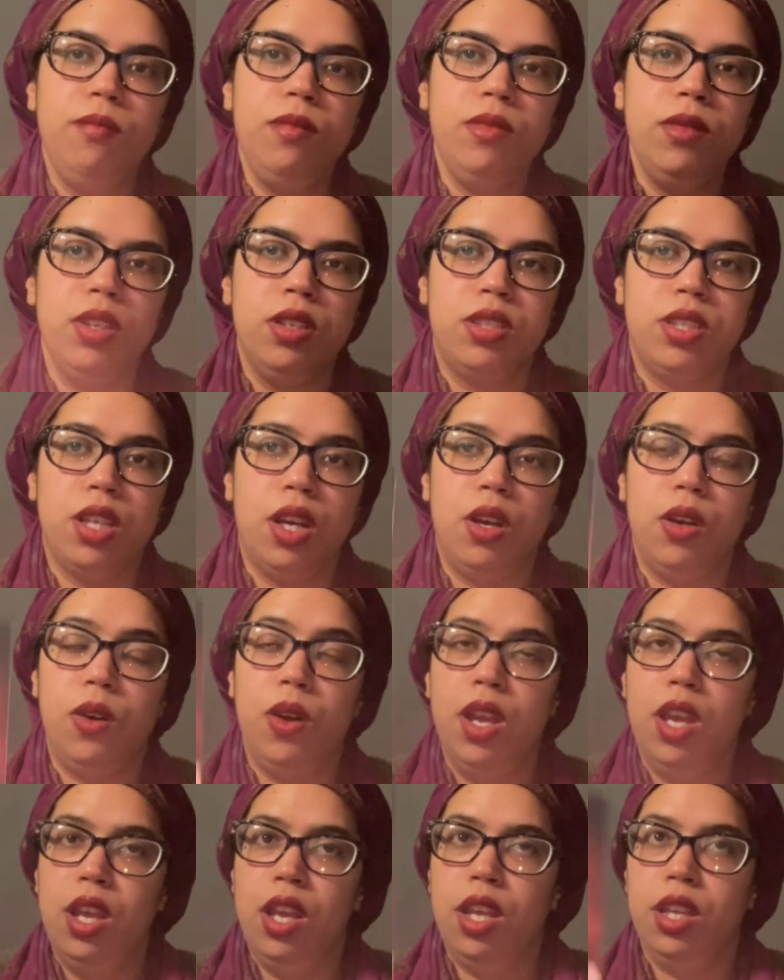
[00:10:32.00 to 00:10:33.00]
So
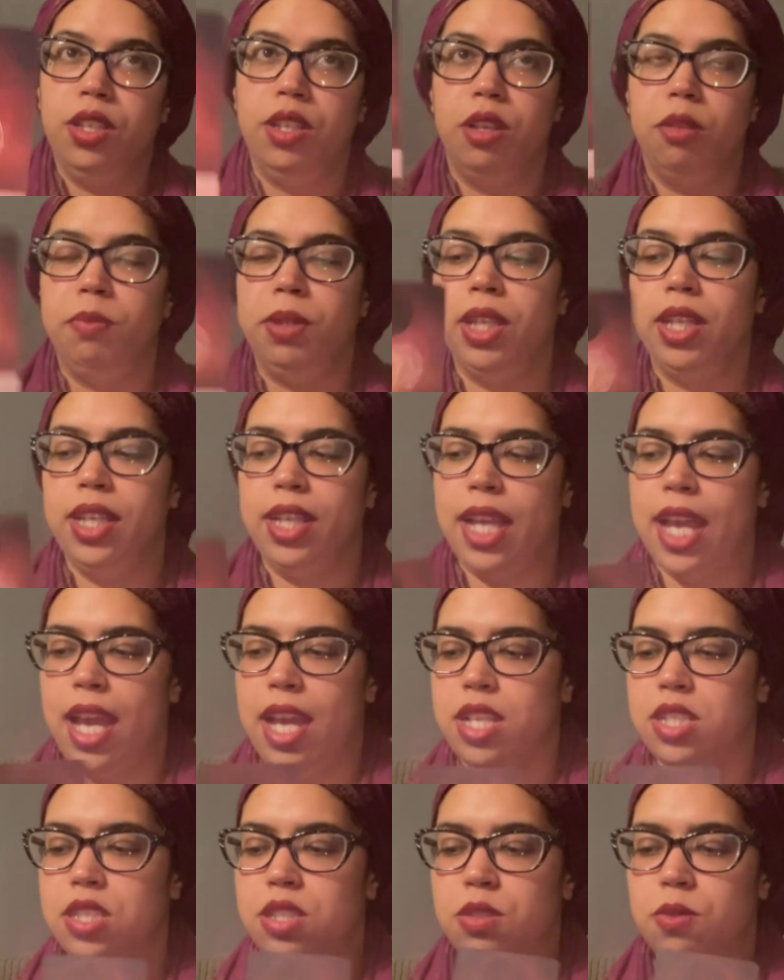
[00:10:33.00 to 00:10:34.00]
you're being
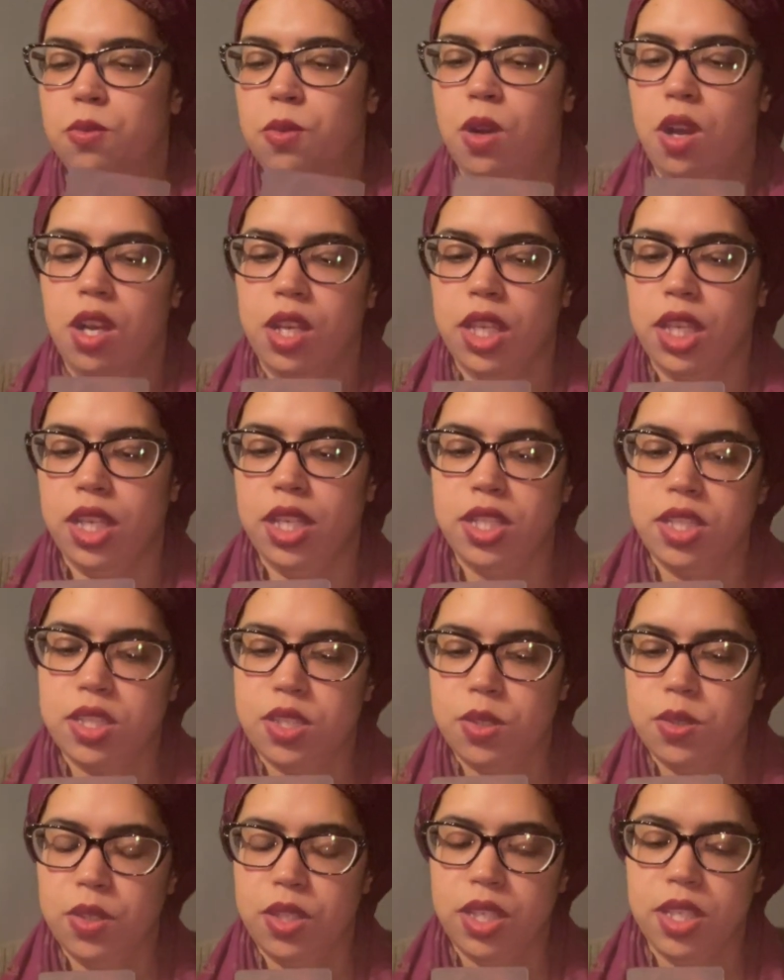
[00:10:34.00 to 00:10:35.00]
asked to walk
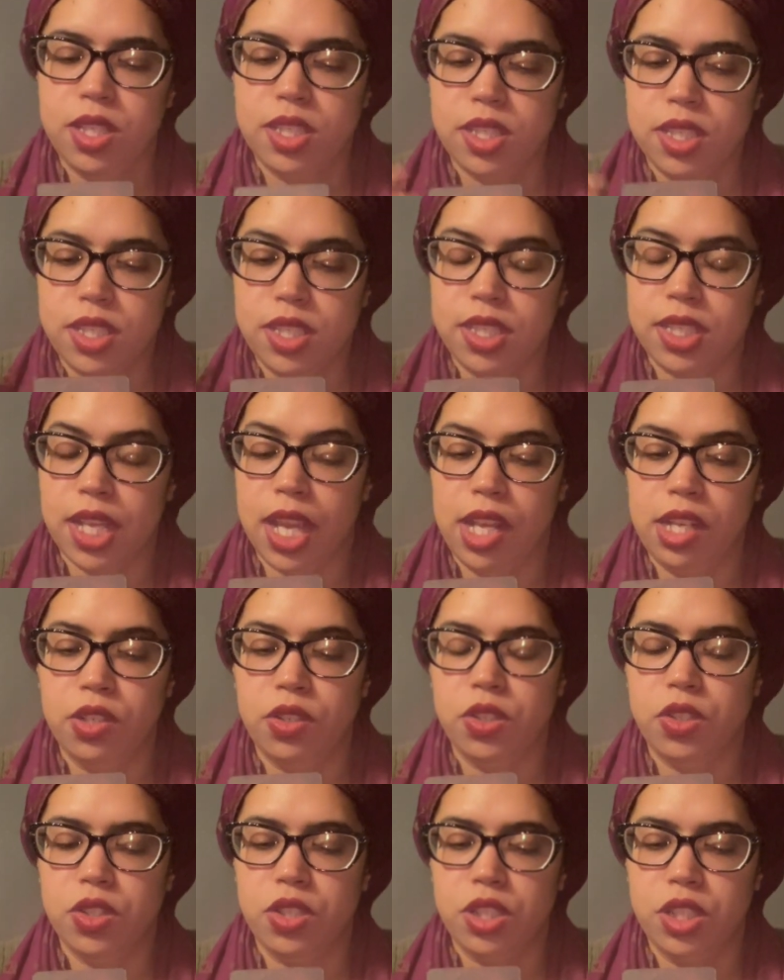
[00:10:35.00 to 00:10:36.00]
into this
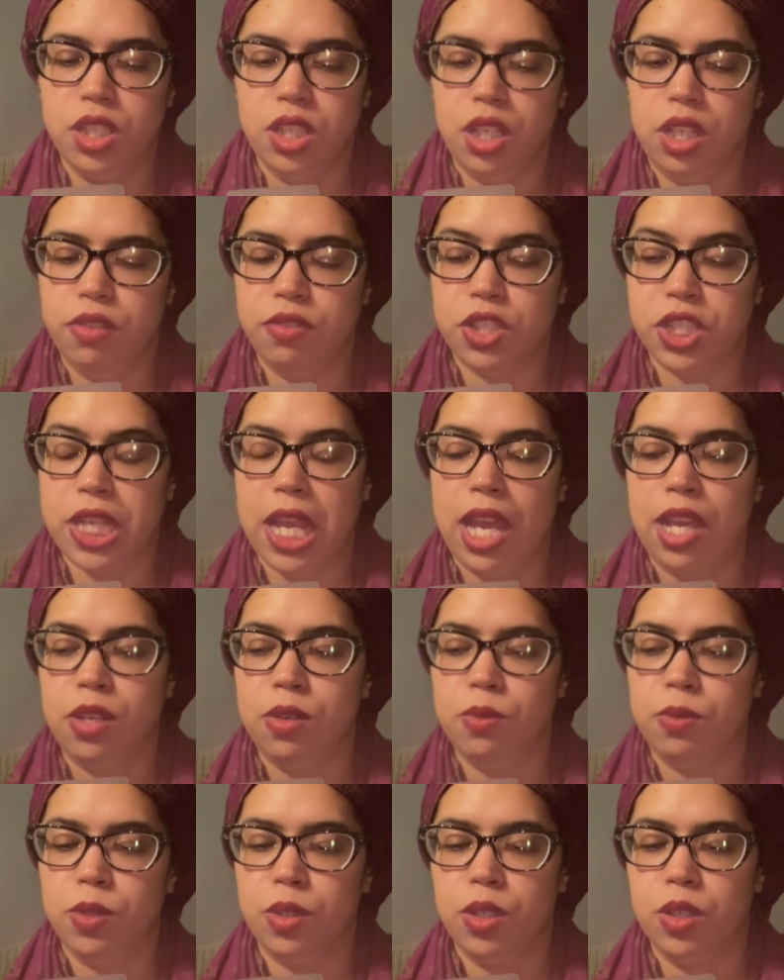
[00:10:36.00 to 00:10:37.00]
energy of shadow
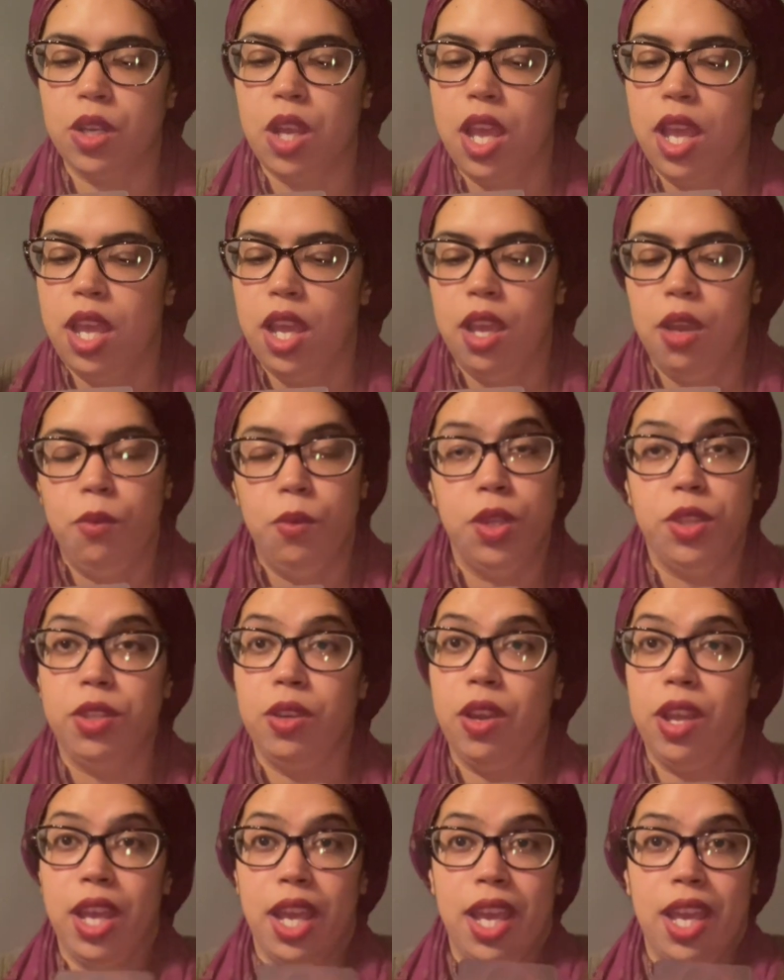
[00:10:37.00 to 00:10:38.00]
work with
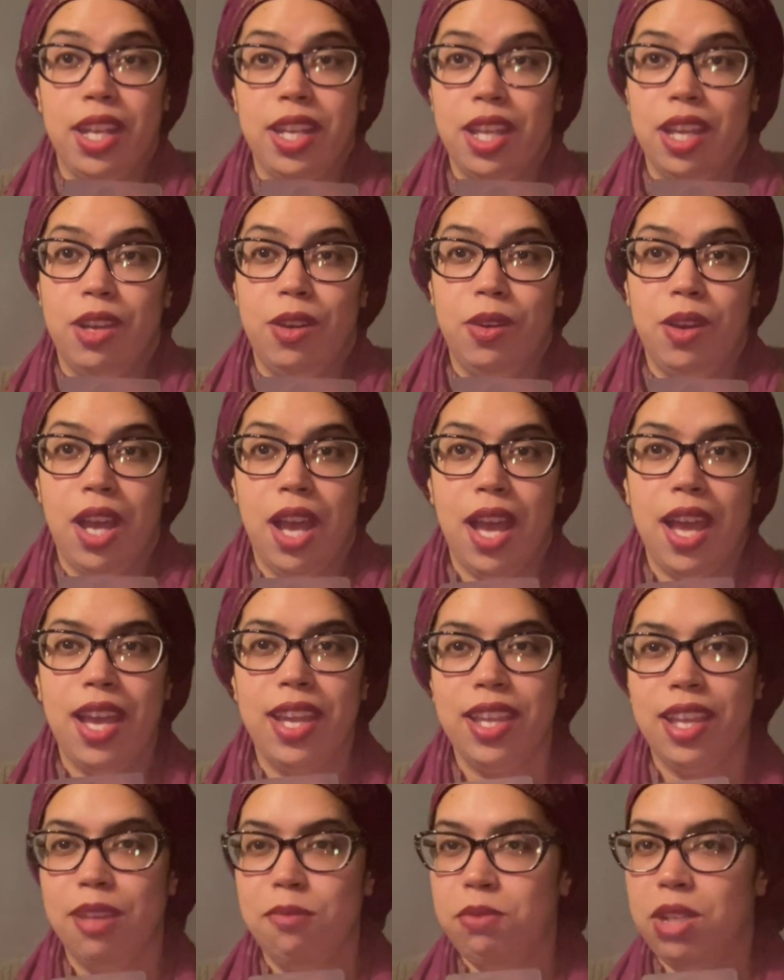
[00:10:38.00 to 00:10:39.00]
your head held high
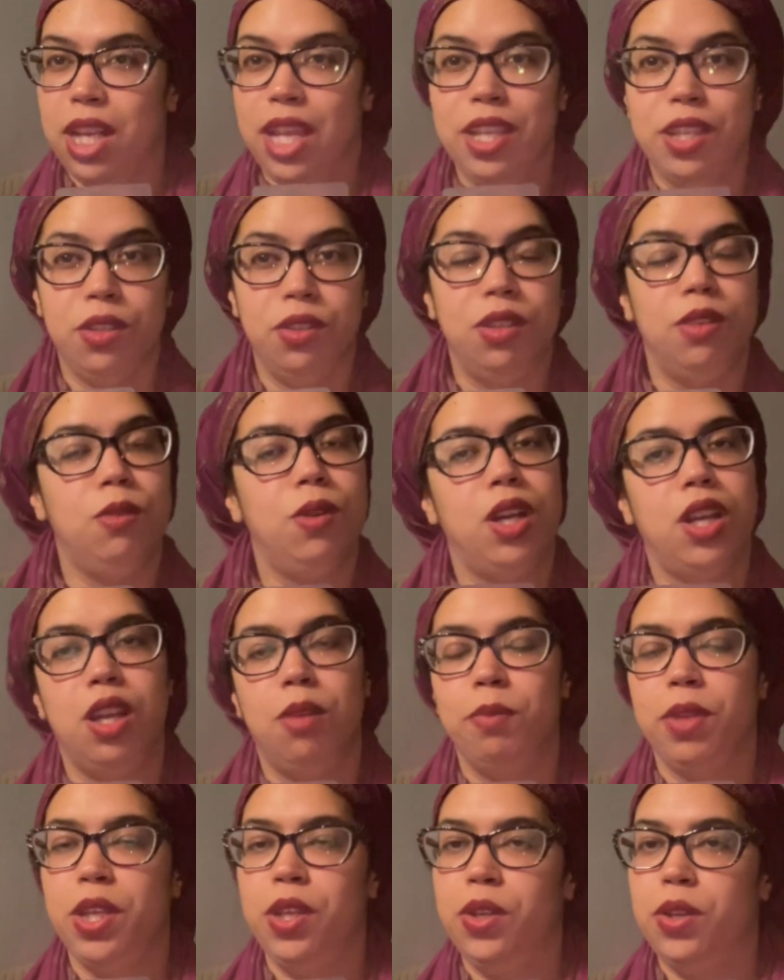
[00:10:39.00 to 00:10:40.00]
and be like, you know what,
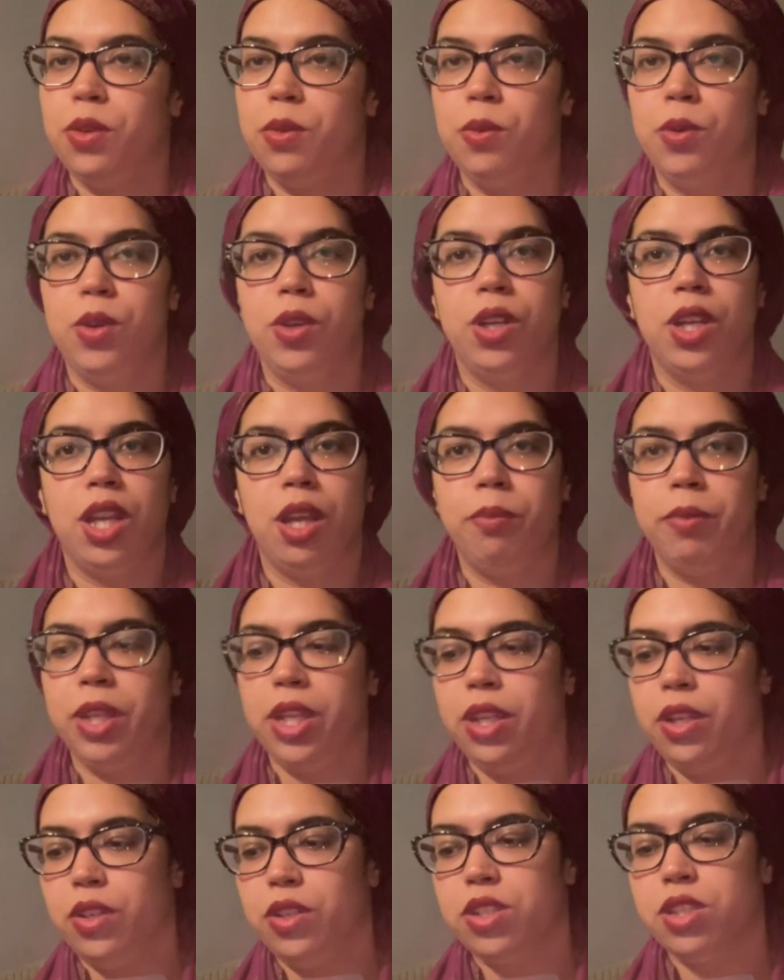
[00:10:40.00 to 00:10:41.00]
I'm here to work, I'm
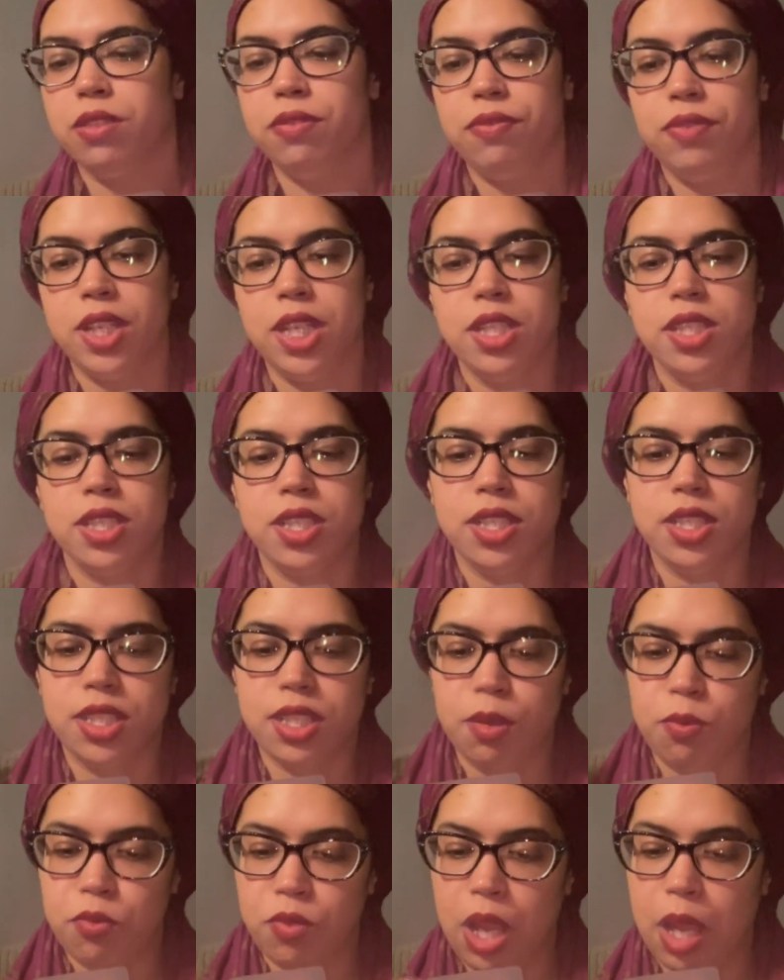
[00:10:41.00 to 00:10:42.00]
here to face this,
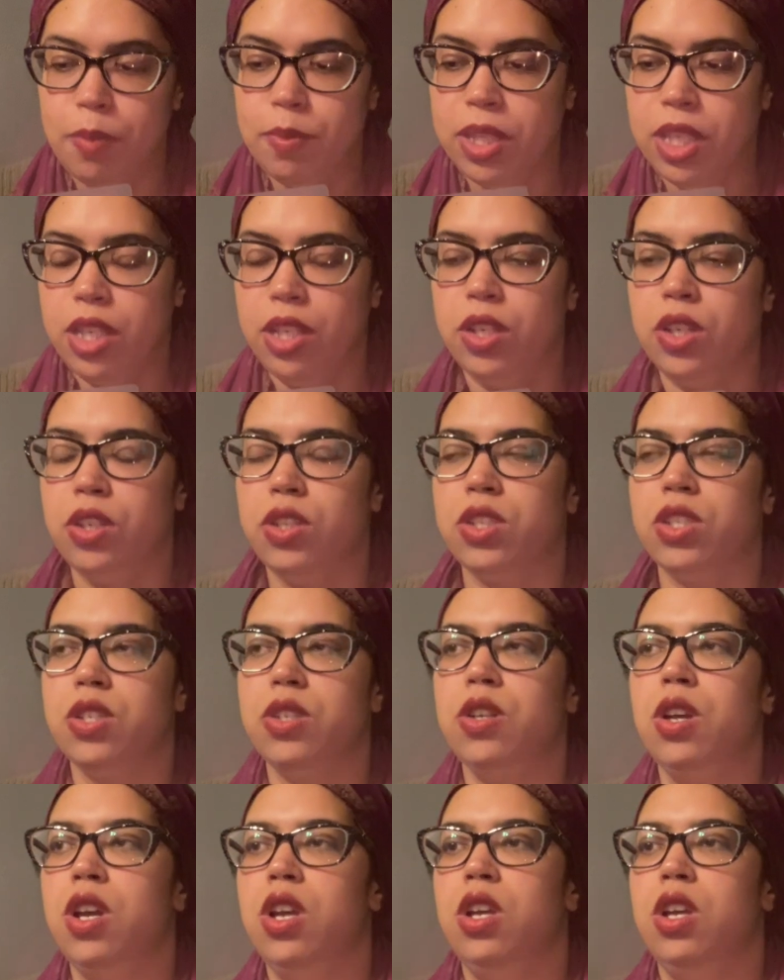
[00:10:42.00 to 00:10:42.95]
I'm here to